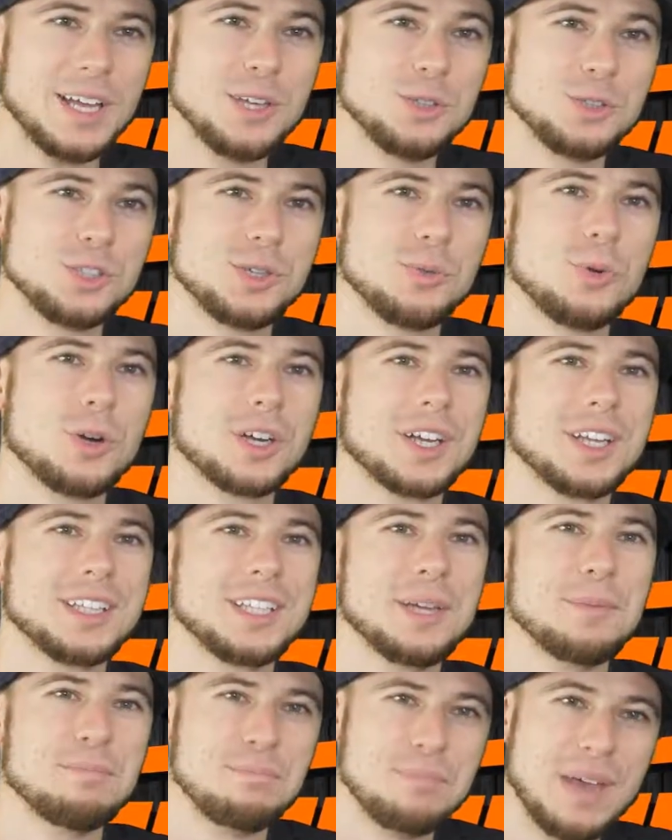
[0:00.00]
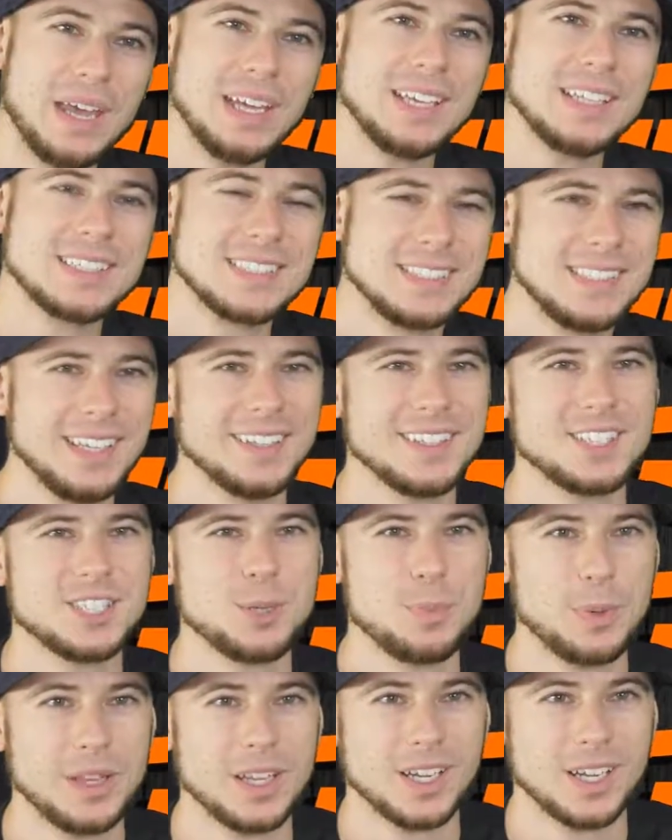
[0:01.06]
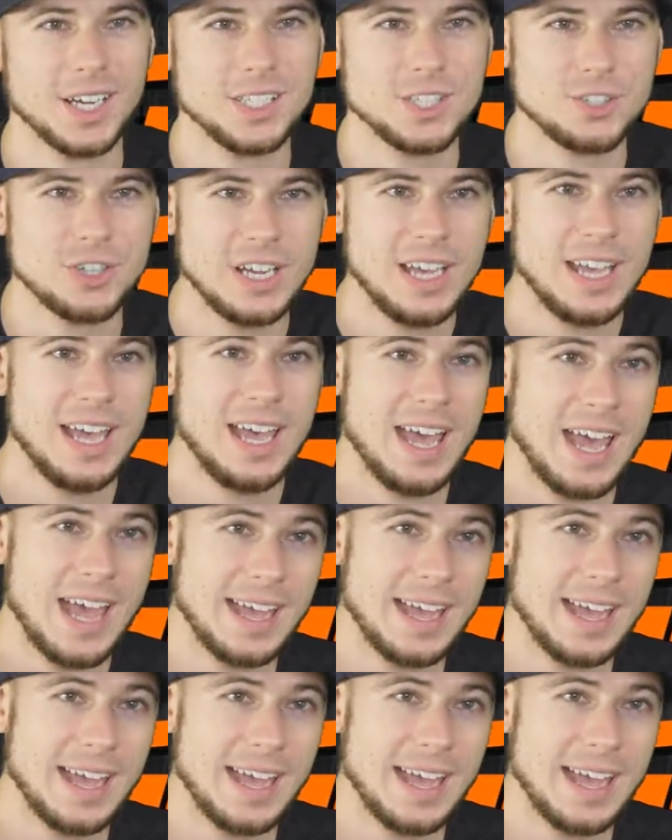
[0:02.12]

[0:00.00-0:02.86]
I used to work at the biggest dealership in the country,